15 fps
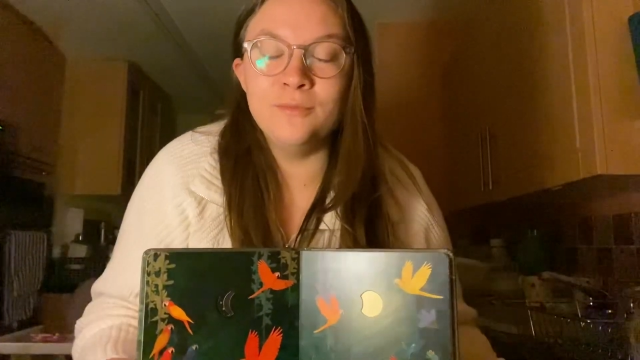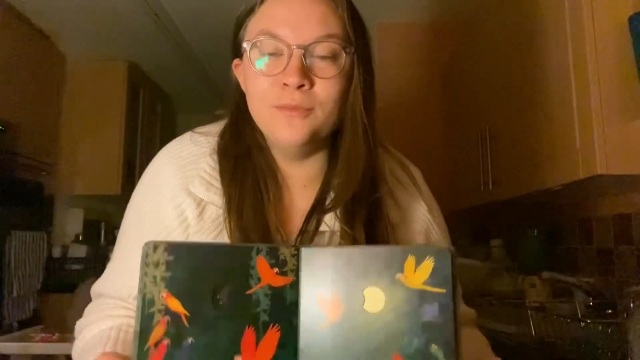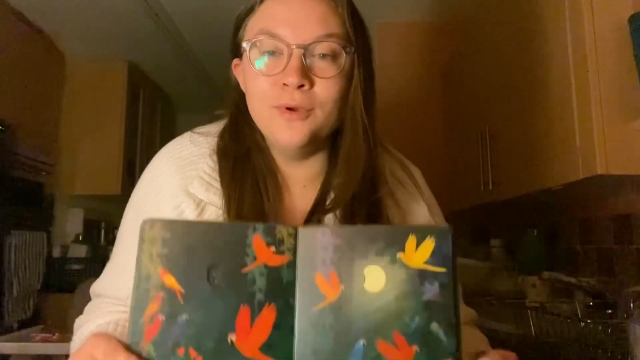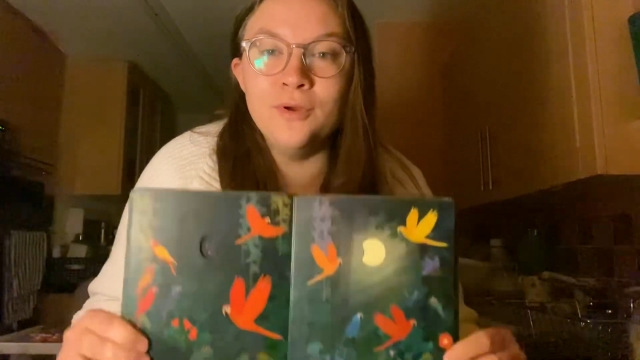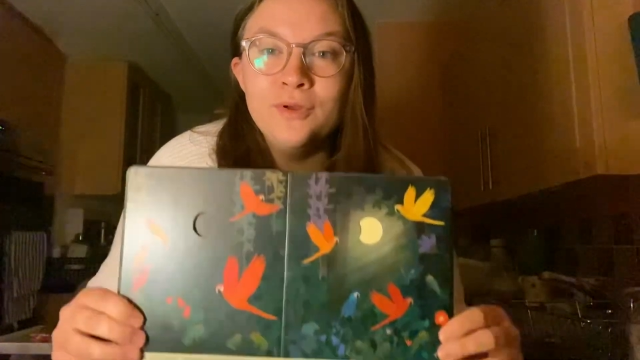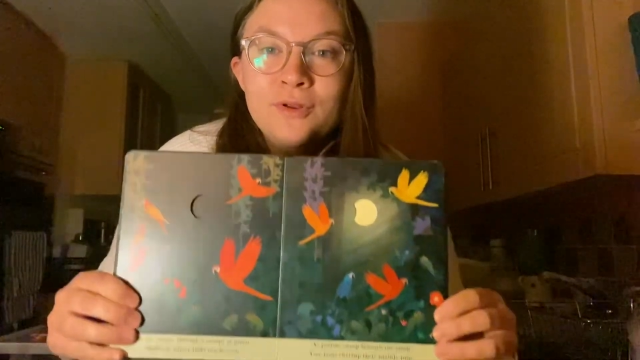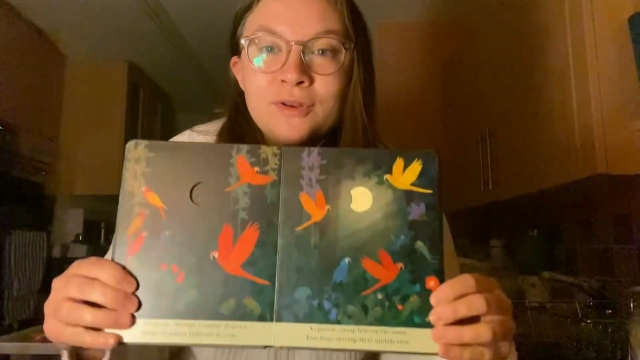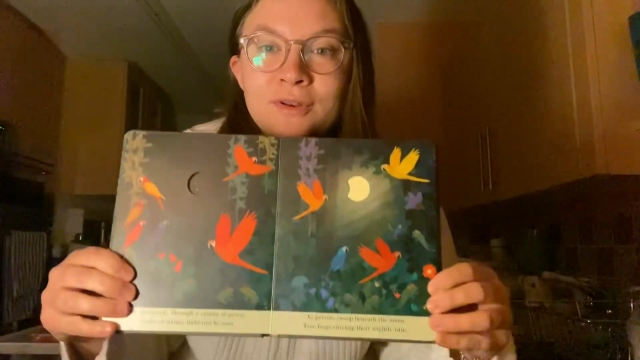
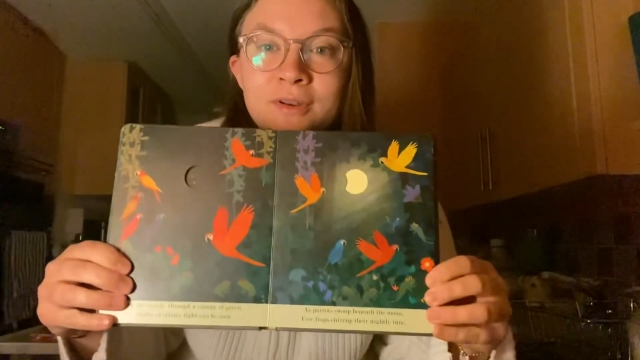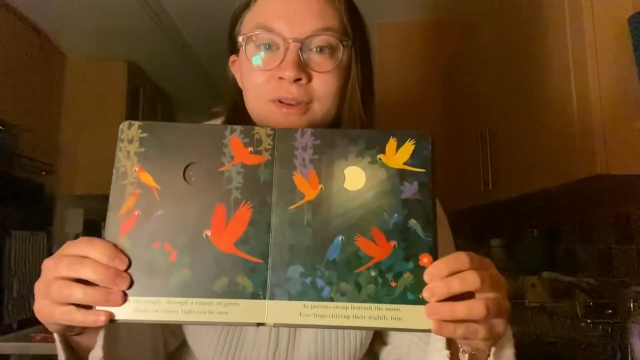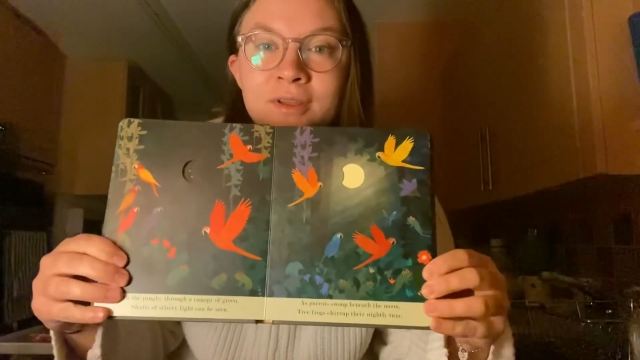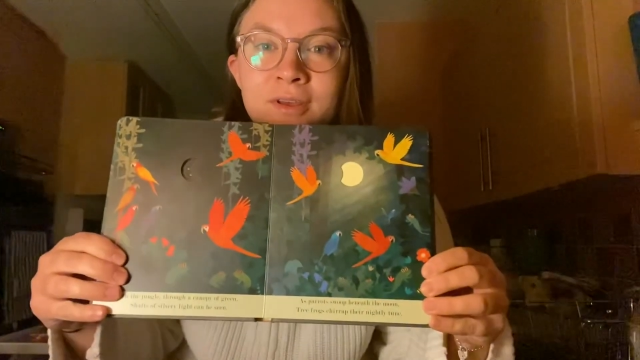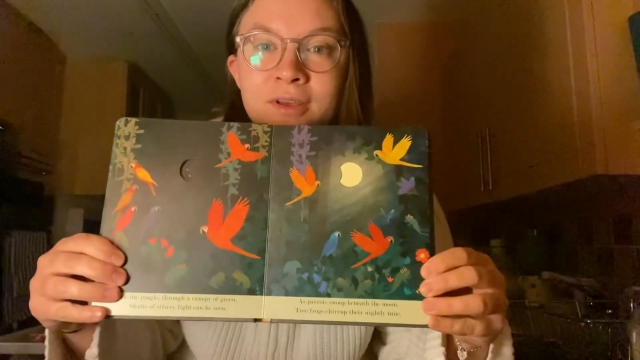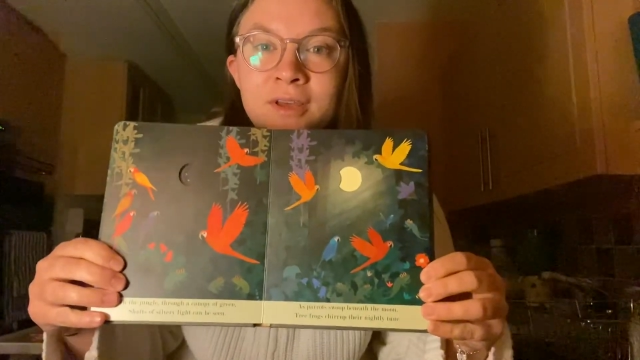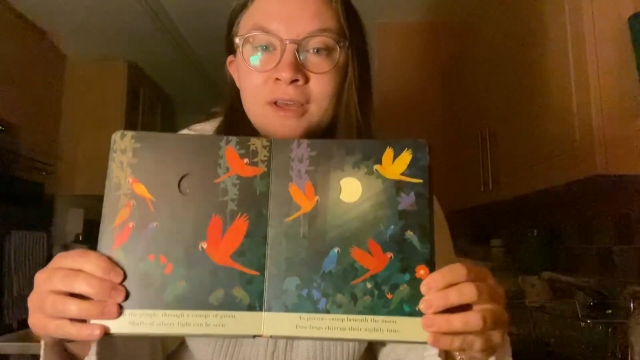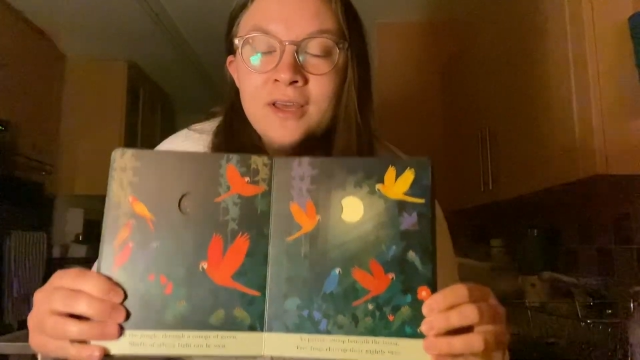moon,
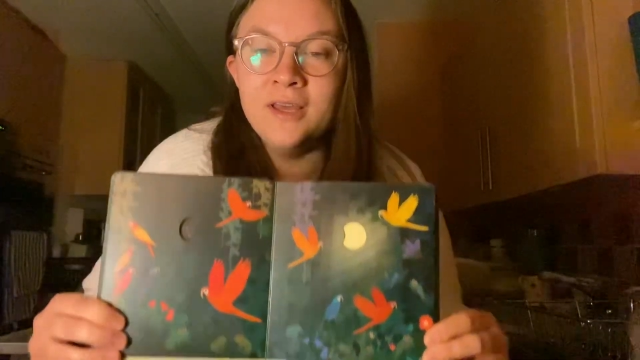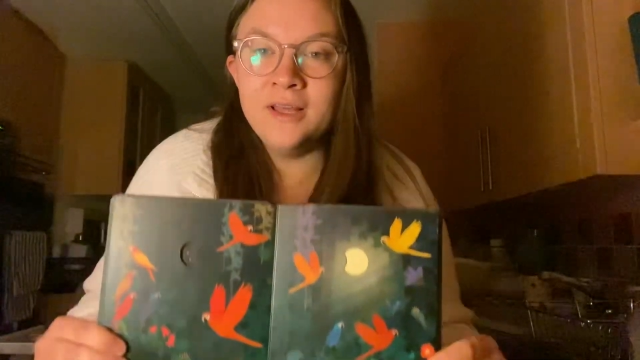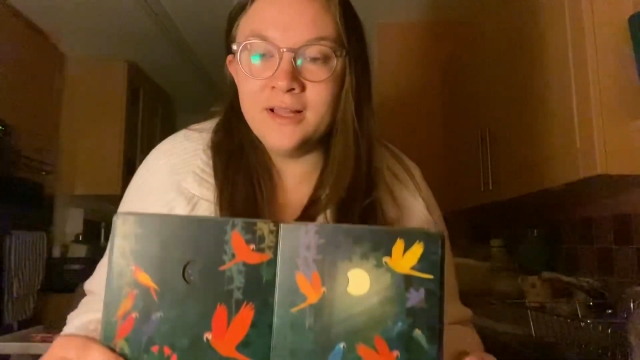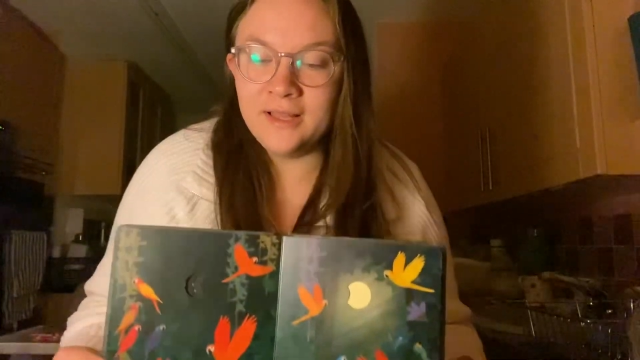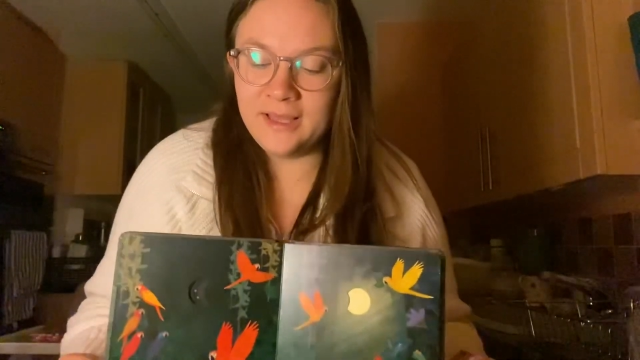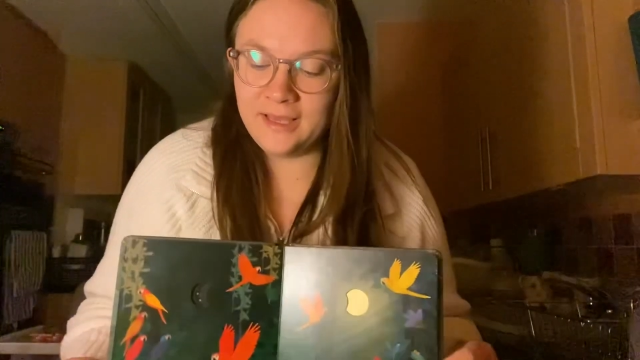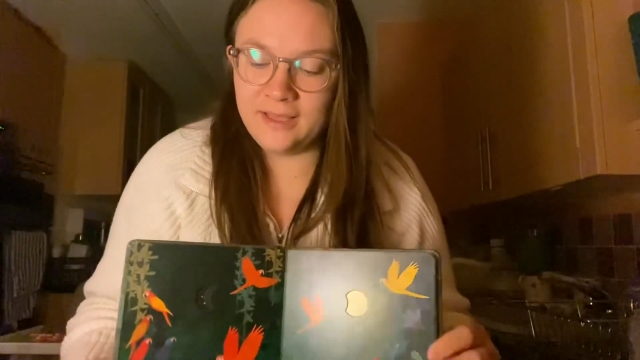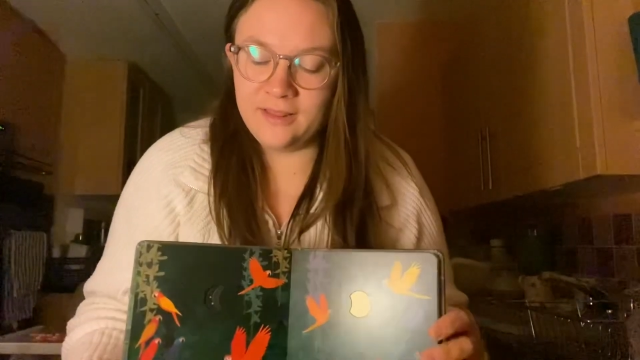
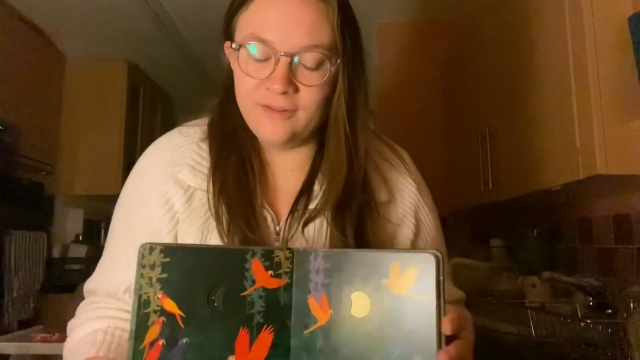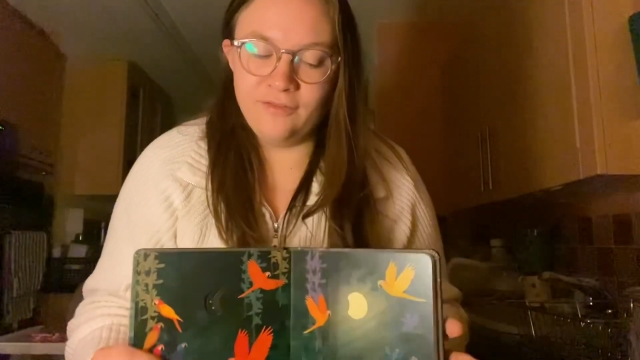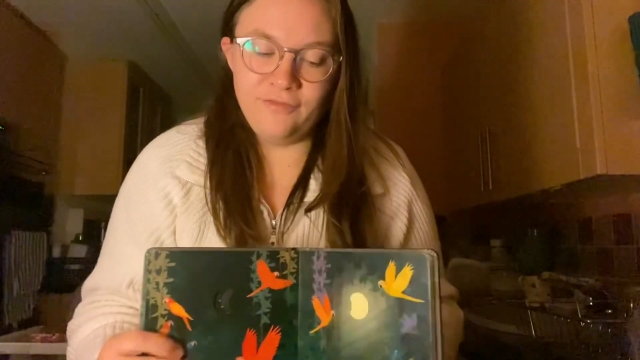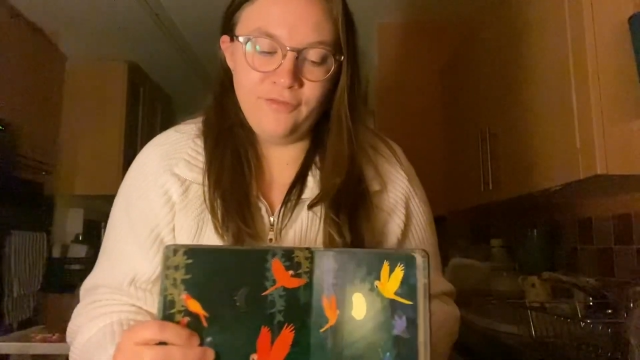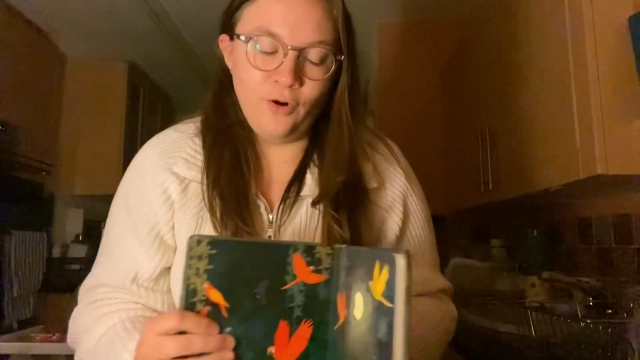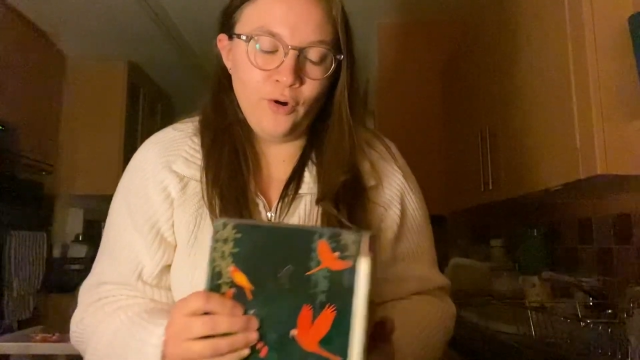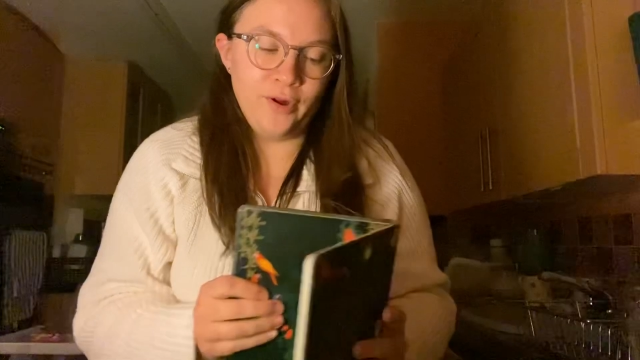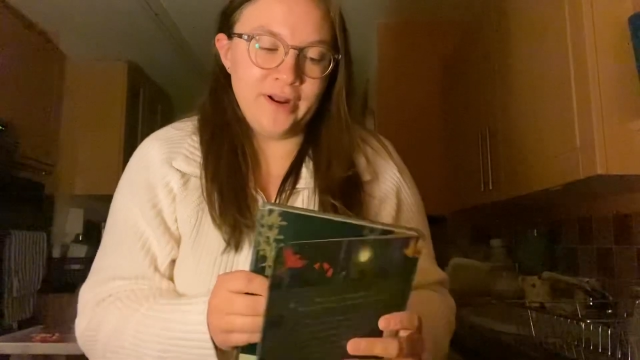like in the
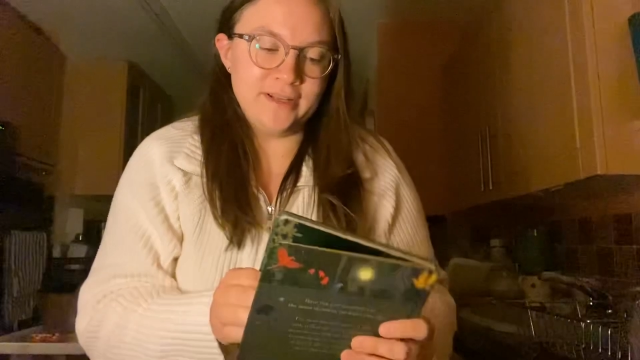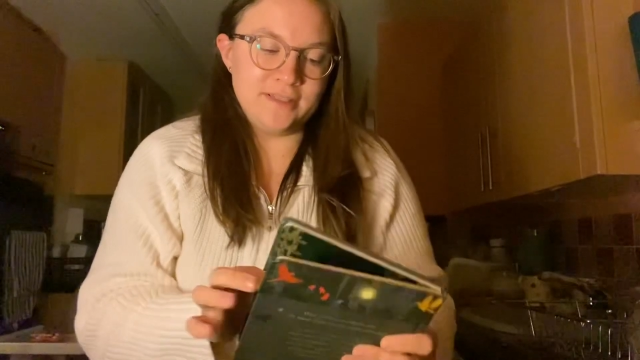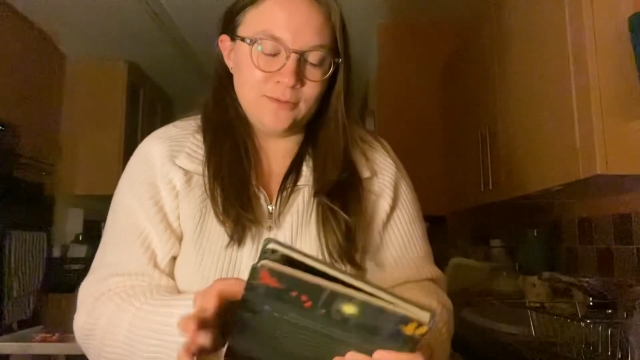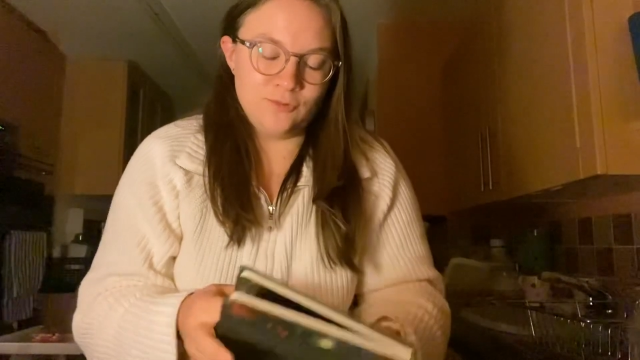forest.